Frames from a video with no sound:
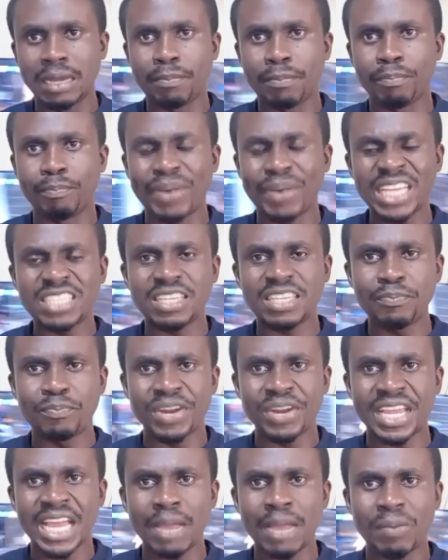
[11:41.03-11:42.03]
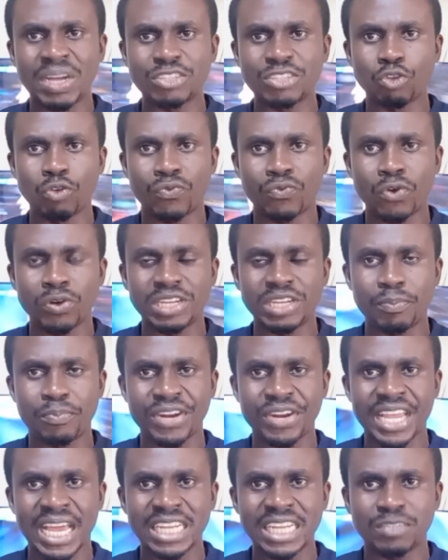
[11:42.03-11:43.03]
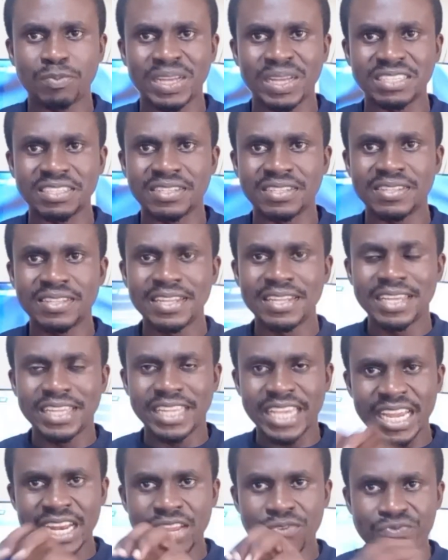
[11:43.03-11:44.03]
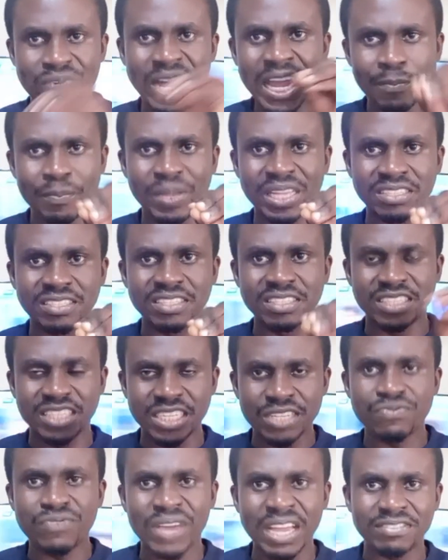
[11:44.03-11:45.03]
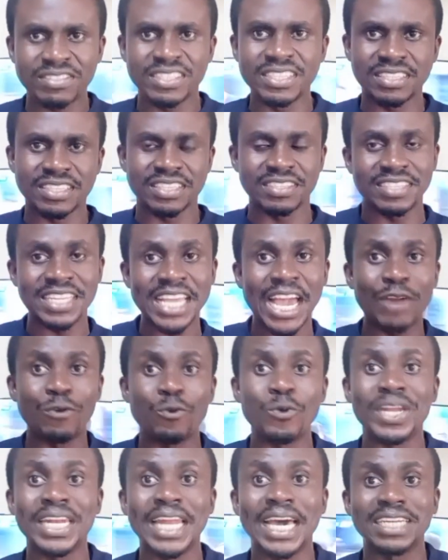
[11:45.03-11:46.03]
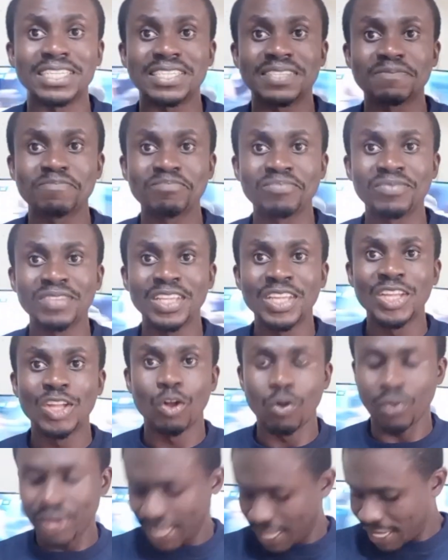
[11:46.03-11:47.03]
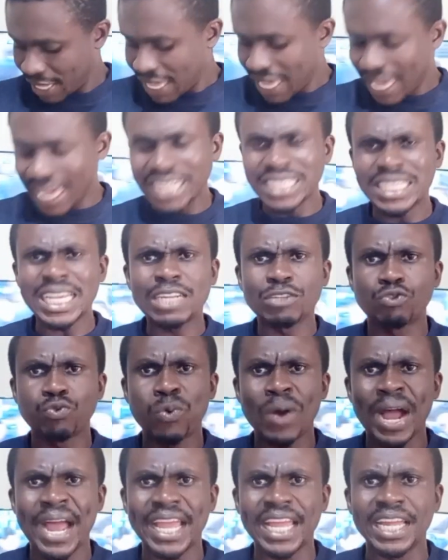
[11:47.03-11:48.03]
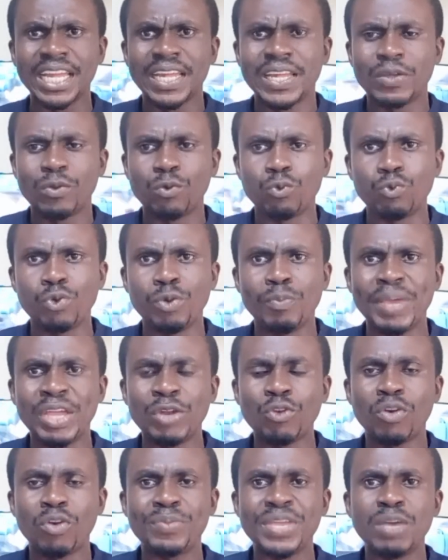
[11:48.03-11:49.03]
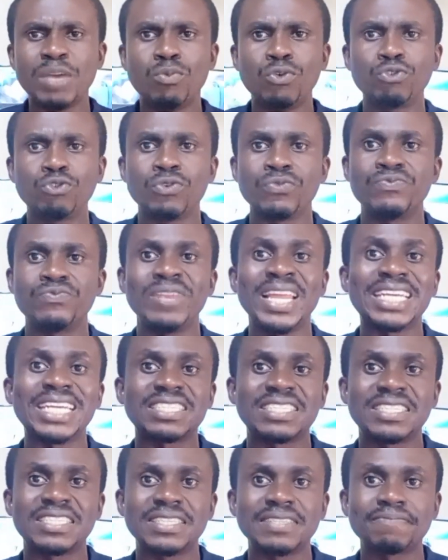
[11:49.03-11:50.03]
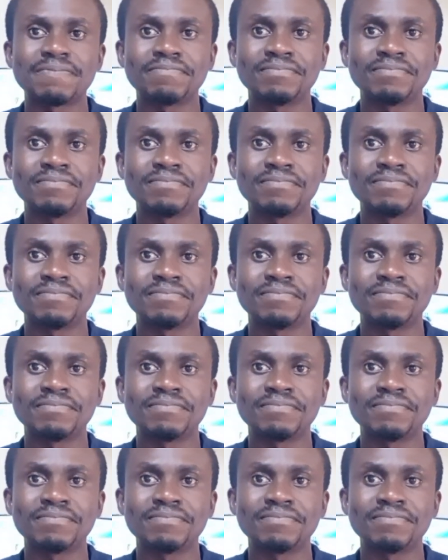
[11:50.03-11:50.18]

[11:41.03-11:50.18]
bicep brachii muscle, of course, the brachialis muscle, yeah, the fibers C5, C6, they are doing that, okay, and that is why we may not be able to flex.